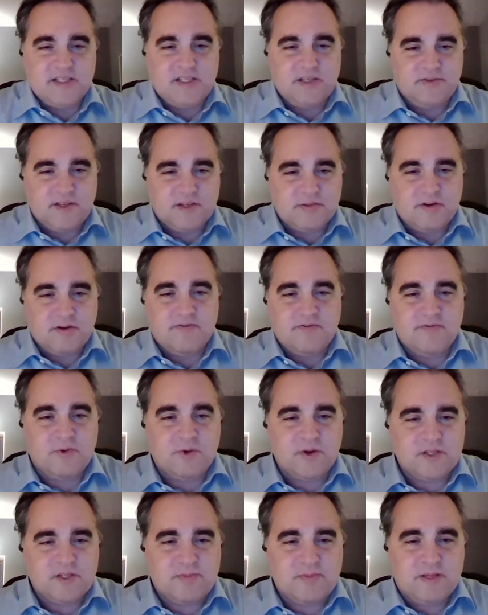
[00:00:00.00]
And so this will
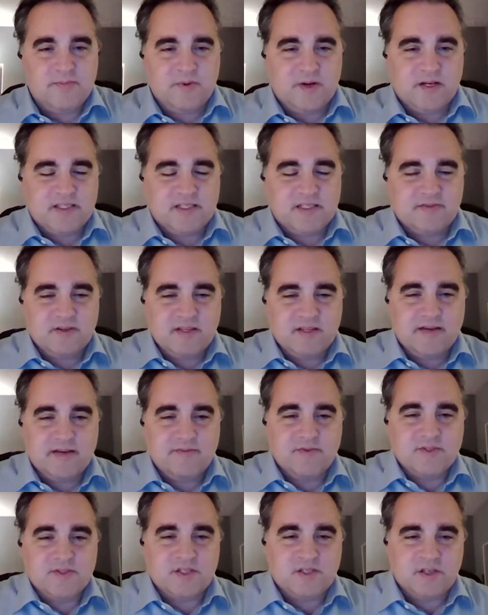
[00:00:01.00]
force people at different
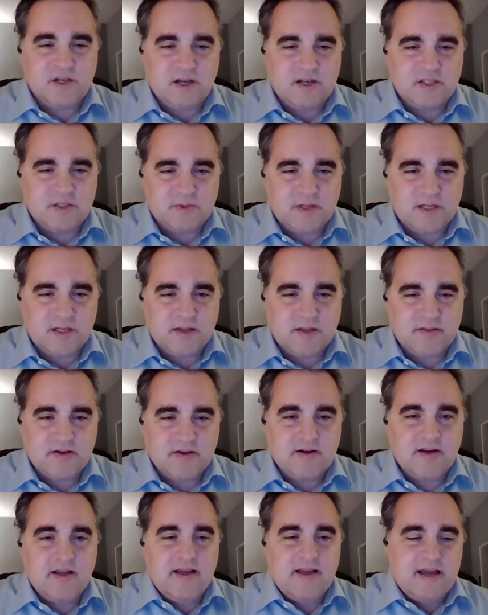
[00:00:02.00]
levels to talk to one
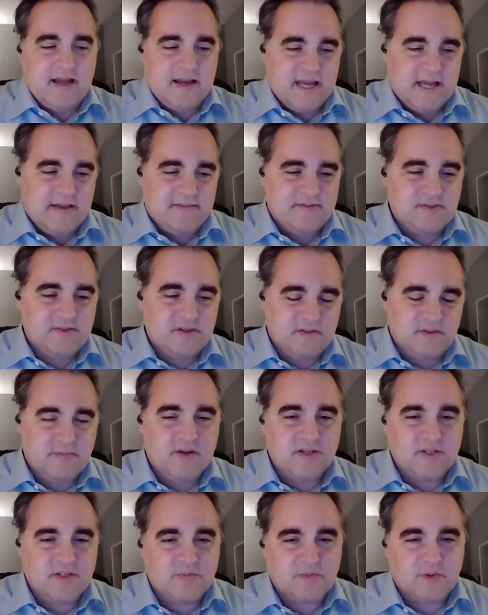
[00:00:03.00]
another and have sort of a
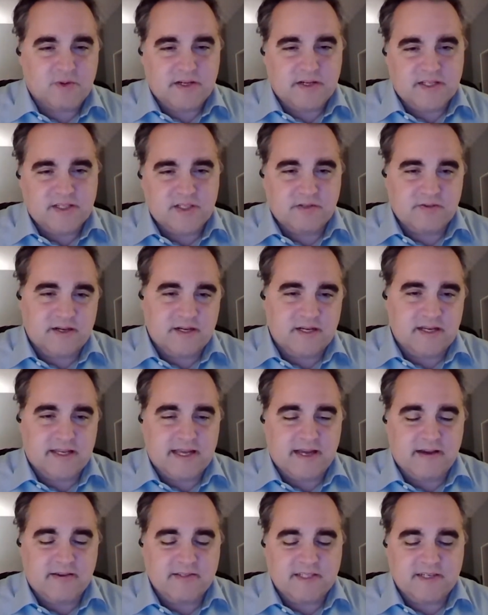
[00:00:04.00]
much more integrated
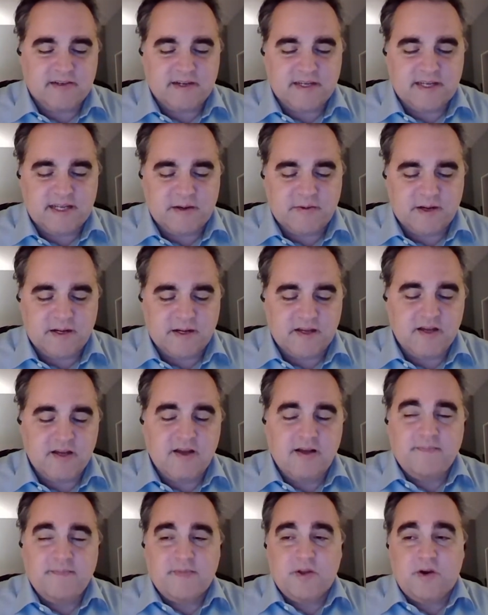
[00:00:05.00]
egalitarian network.
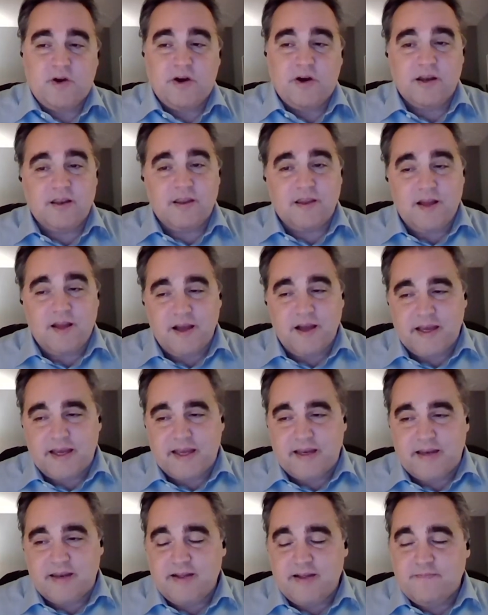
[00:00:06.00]

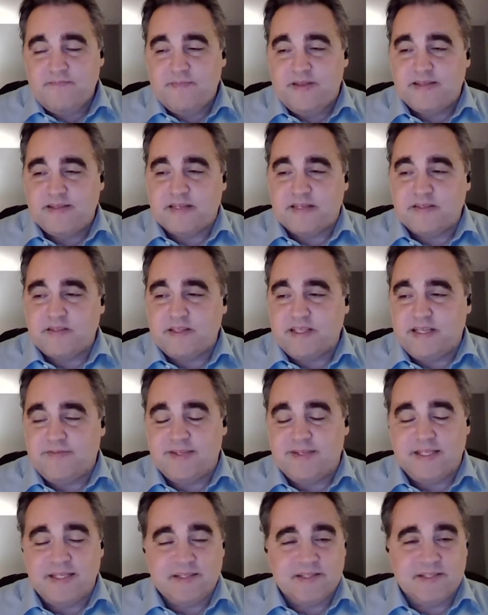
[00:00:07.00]
Online, it's actually
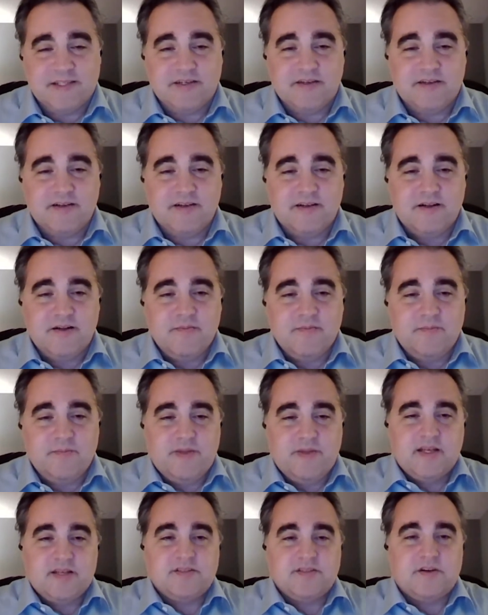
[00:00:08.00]
even easier
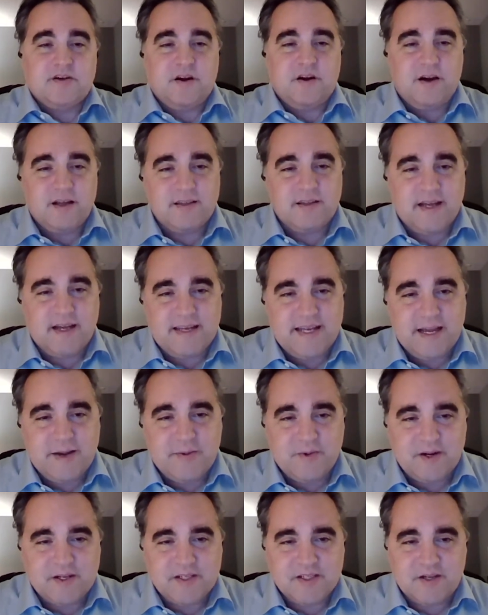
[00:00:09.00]
because our online
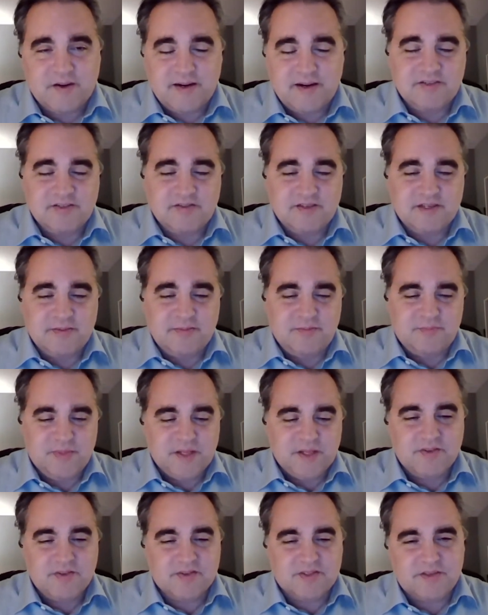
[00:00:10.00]
networks are actually
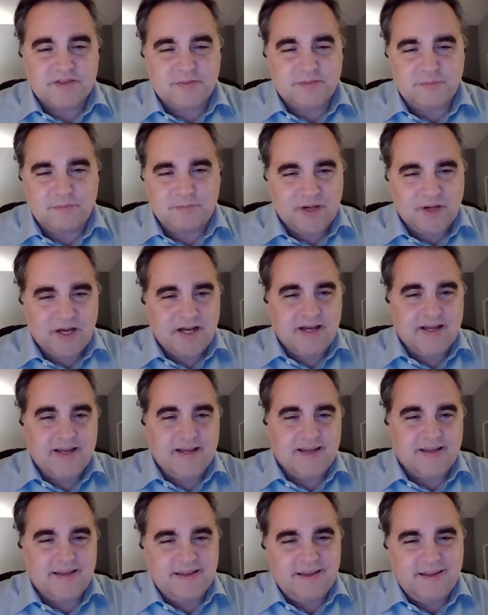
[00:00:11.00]
built
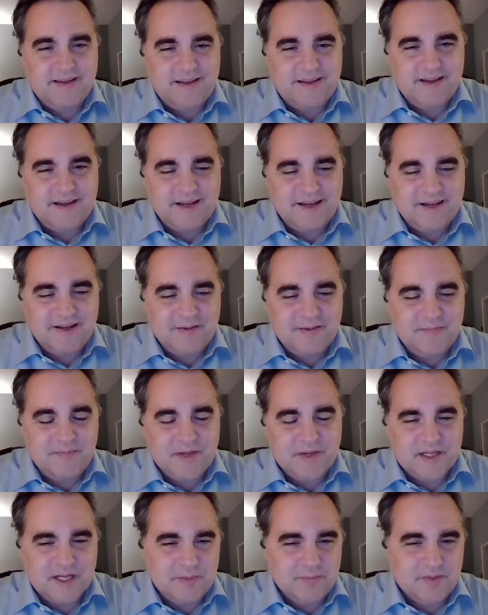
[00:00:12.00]
by um,
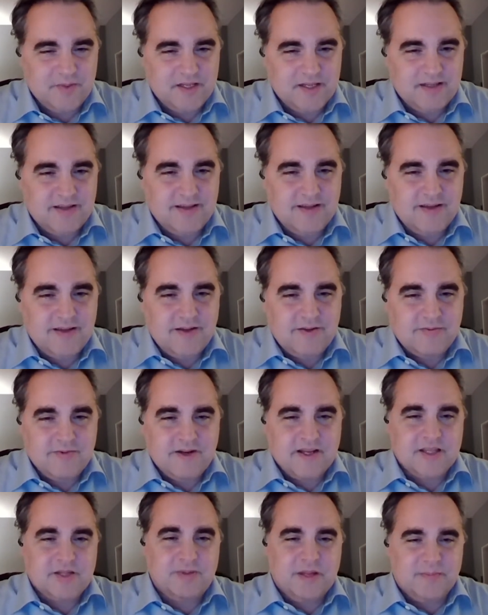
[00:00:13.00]
a company,
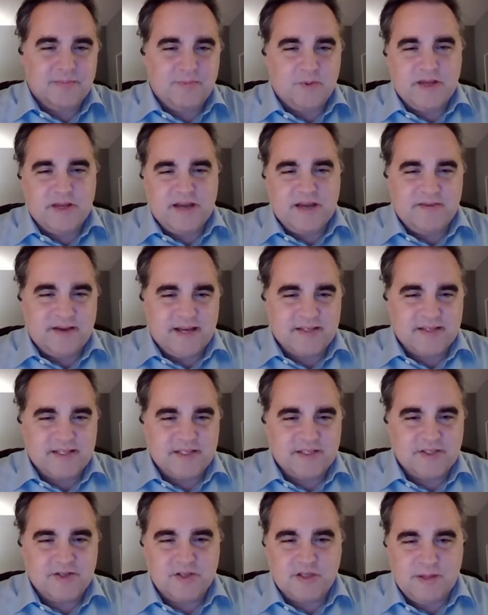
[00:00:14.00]
right? The people we have
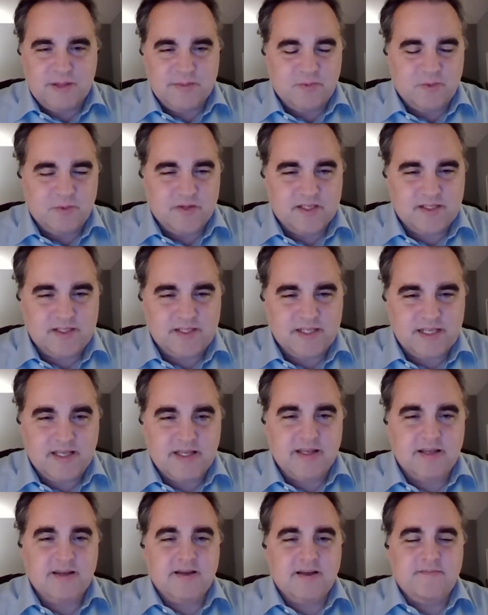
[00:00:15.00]
access to, the people we
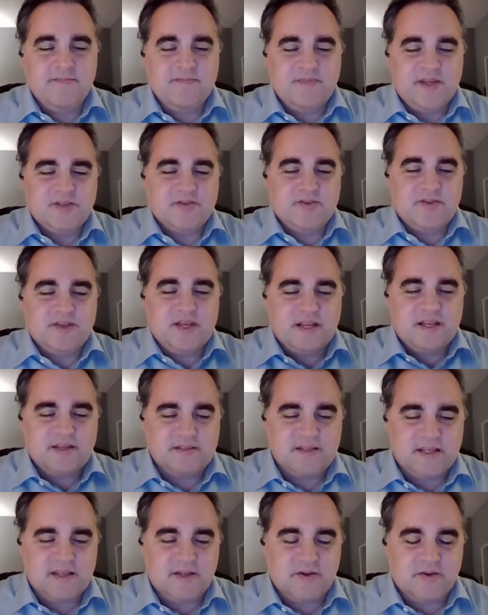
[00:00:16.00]
see, these are
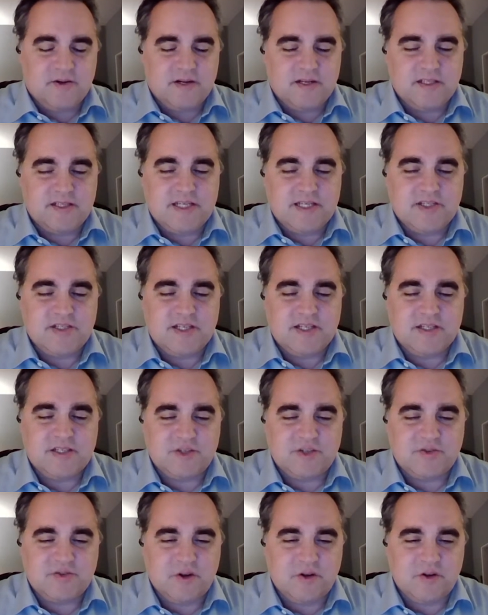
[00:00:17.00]
things that the organization has
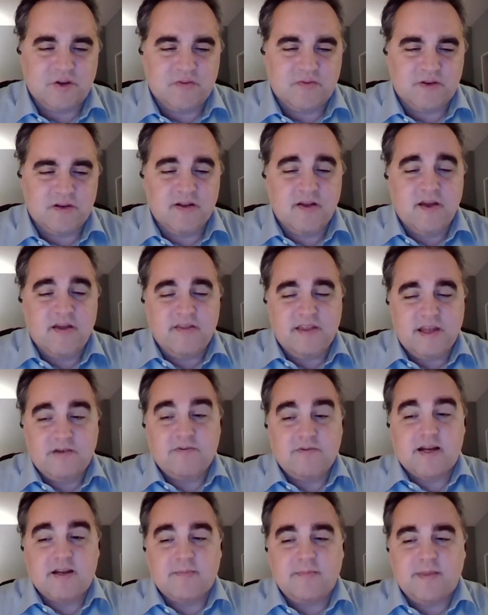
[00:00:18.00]
control over. They
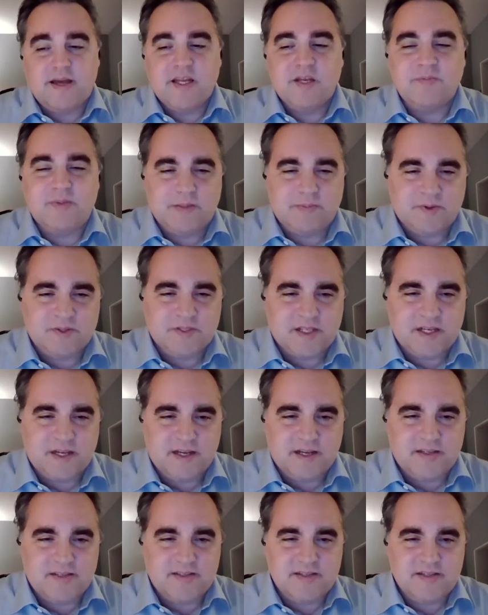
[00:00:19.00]
recommend people
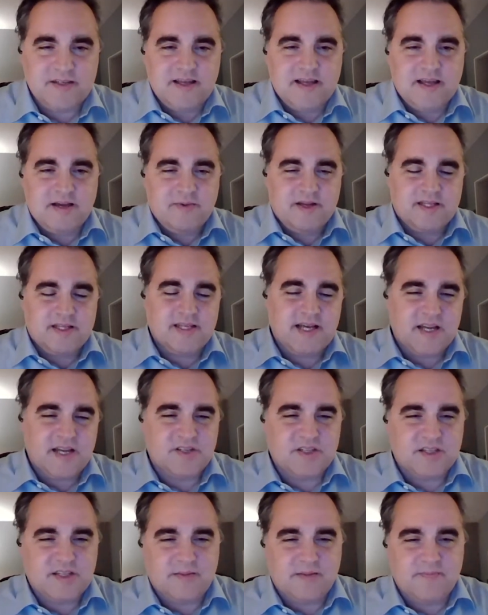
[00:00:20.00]
to us and we
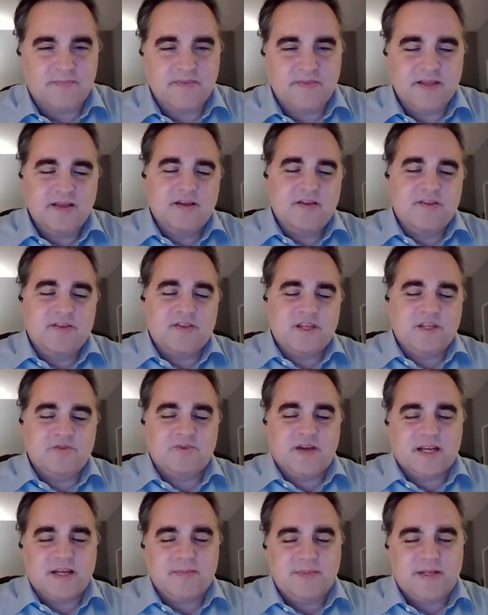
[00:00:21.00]
attach them these
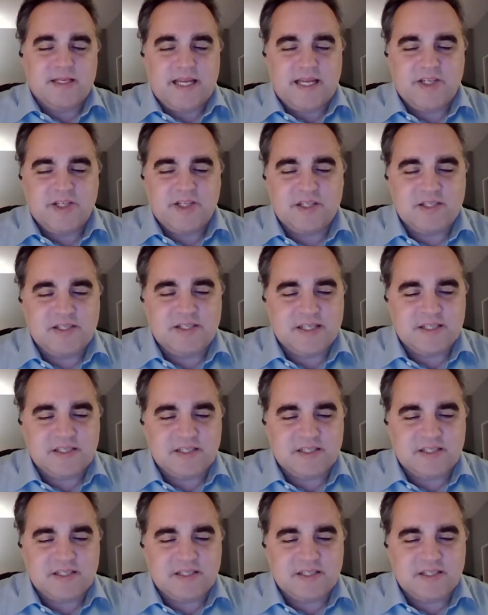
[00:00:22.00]
recommendation